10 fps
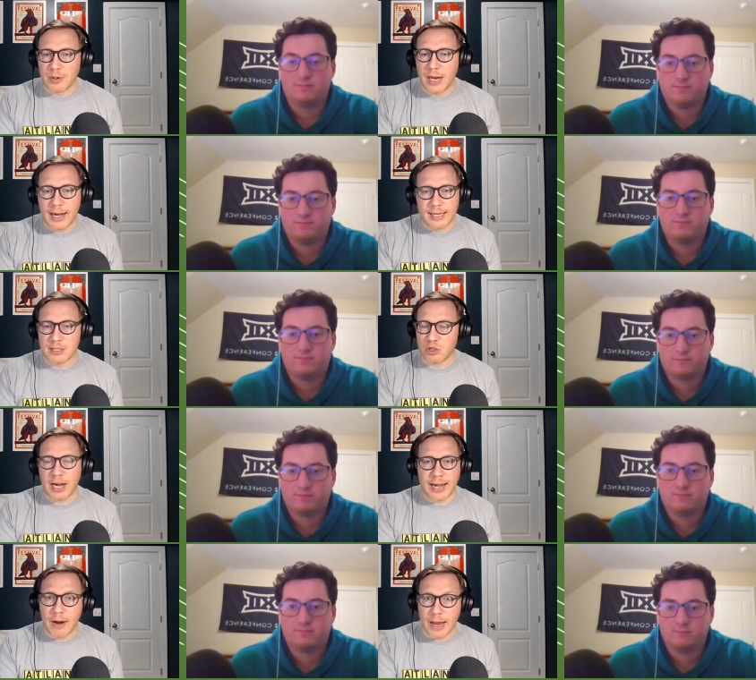Speaker 1: per nine, he's
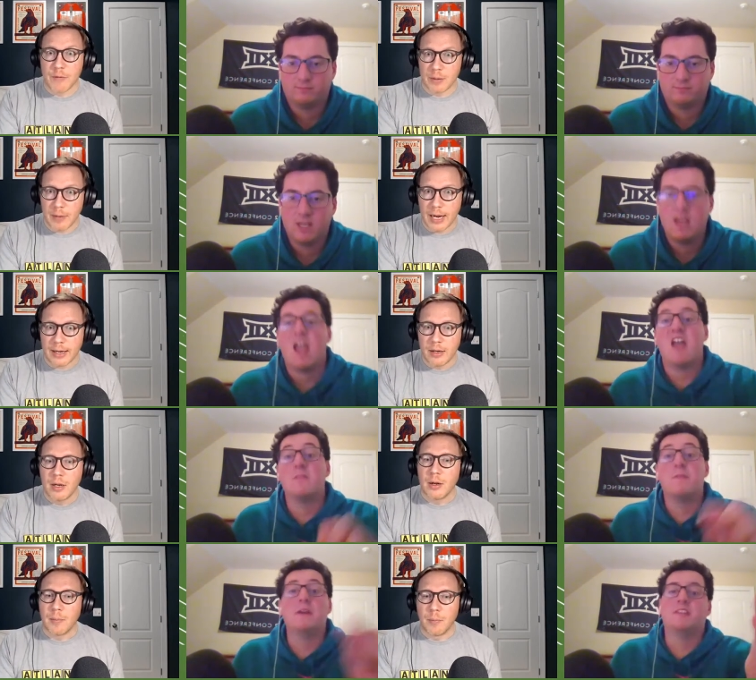striking out everybody. And
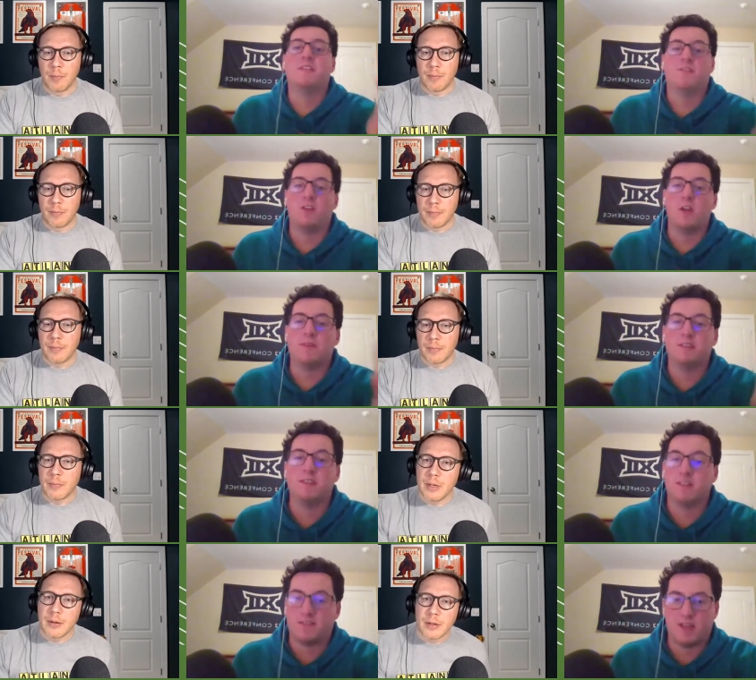the
Speaker 2: big thing for him is
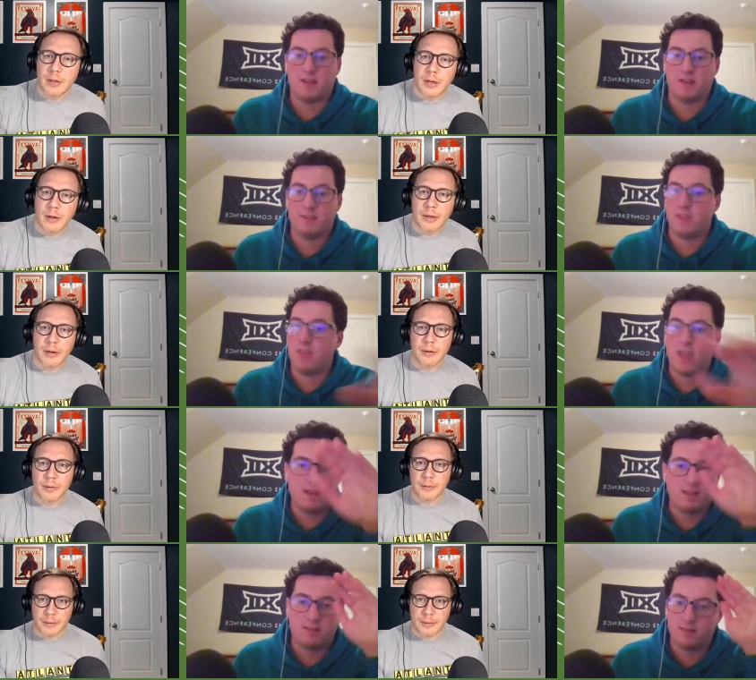he's left-handed.
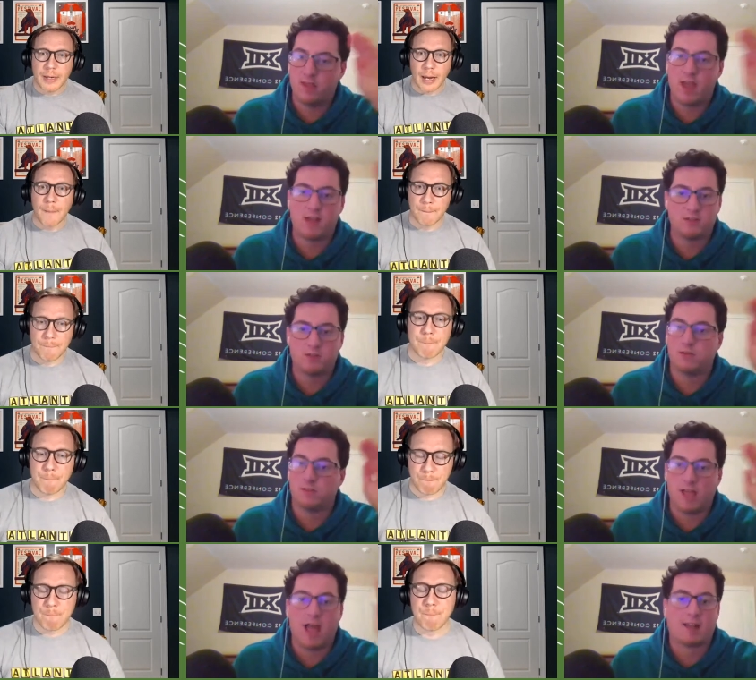They the yeah. Nationals
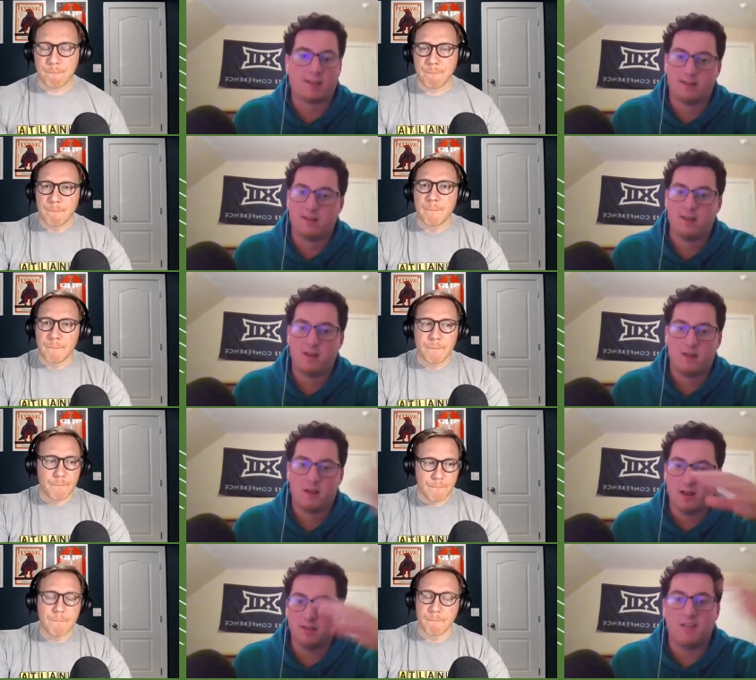lack
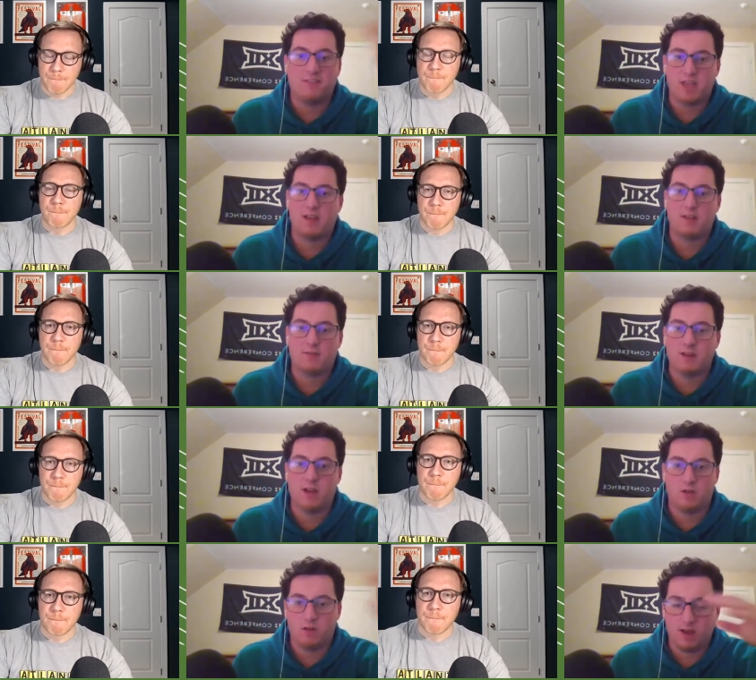a mm-hmm. left-handed, you
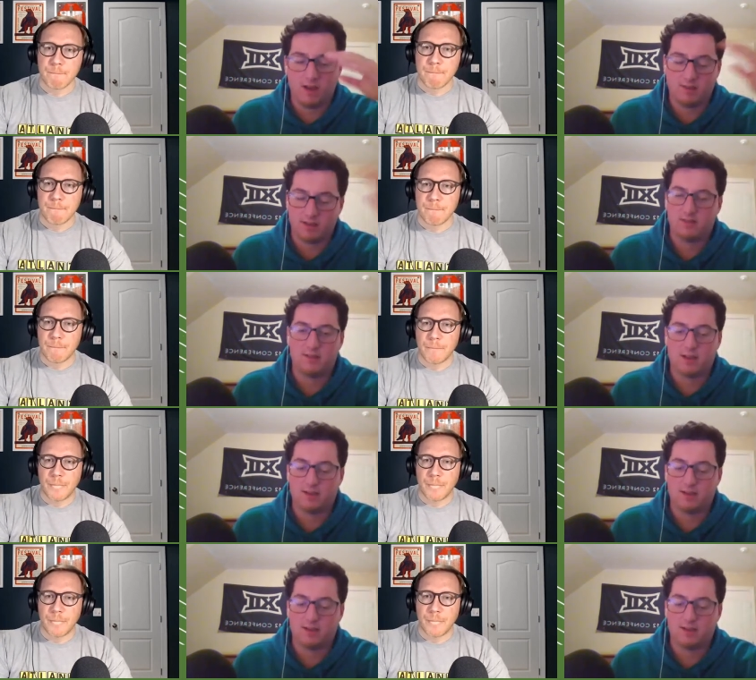know, a, a, a,